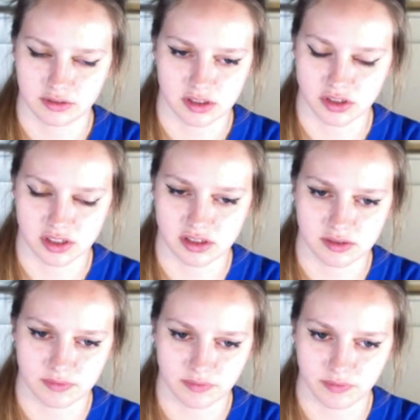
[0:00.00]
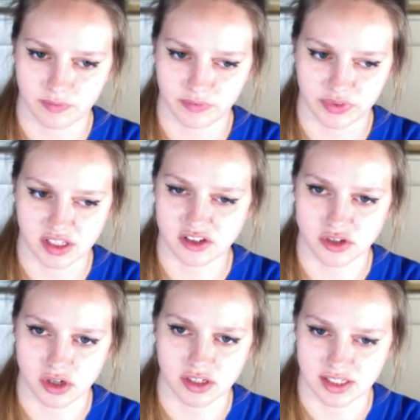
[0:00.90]
It's just things are
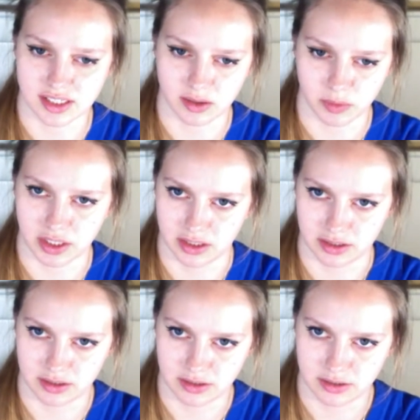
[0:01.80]
starting to get weird.